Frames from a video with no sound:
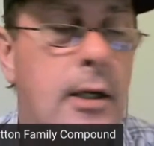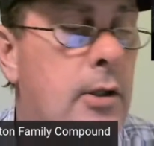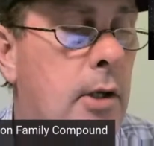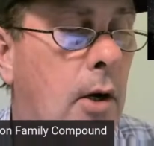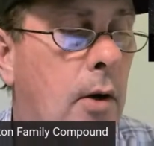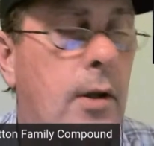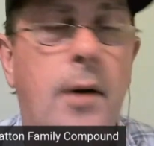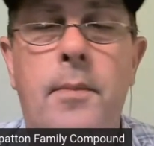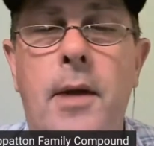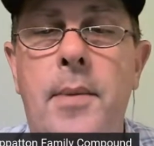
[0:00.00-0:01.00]
so
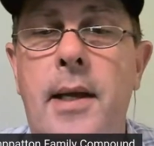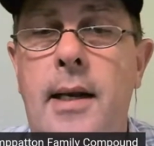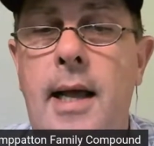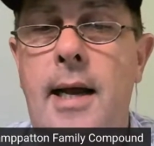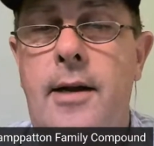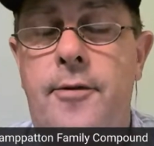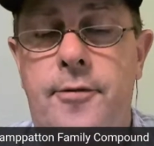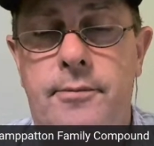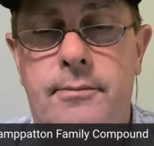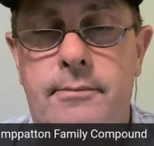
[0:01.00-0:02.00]
there may be a lot
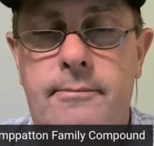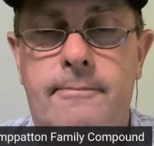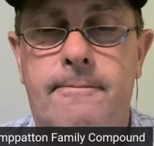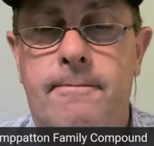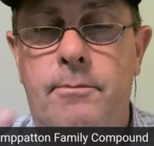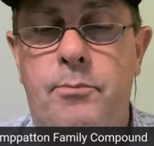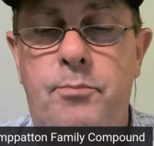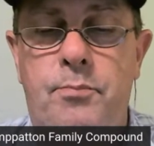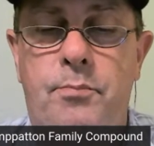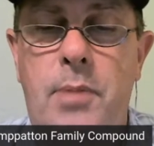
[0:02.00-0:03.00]
of
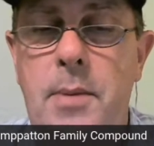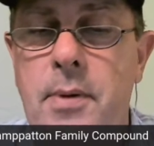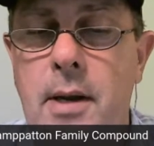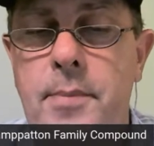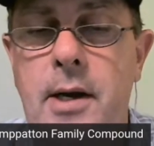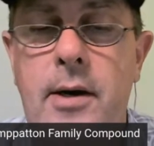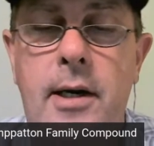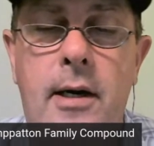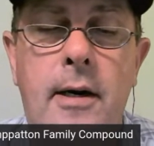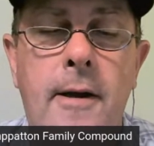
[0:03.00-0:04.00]
people up there
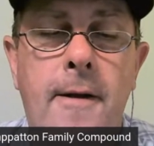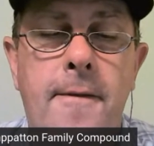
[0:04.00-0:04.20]
here.